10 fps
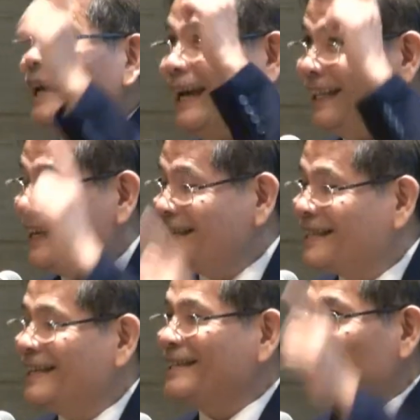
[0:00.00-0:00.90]
and this
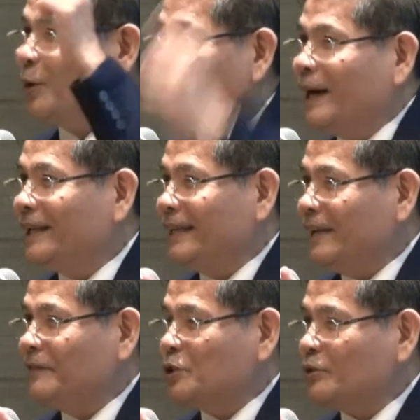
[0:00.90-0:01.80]
is
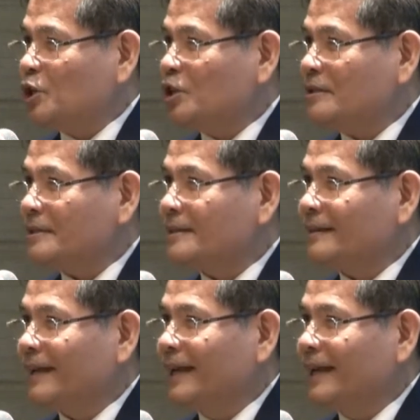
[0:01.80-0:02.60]
quantitative restrictions.